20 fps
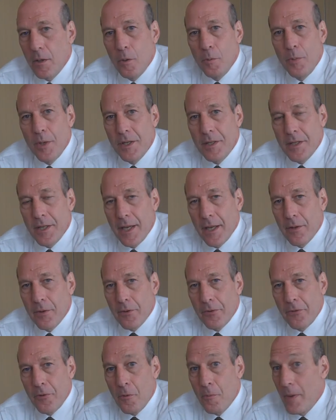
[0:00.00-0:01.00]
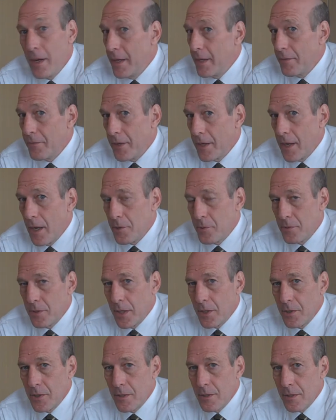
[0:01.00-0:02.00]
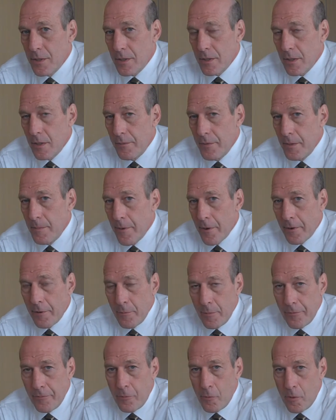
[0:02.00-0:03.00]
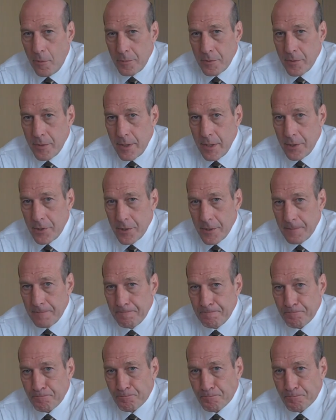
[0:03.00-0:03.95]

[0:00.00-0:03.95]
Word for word: who brings together so many of the contradictions of the American reform tradition.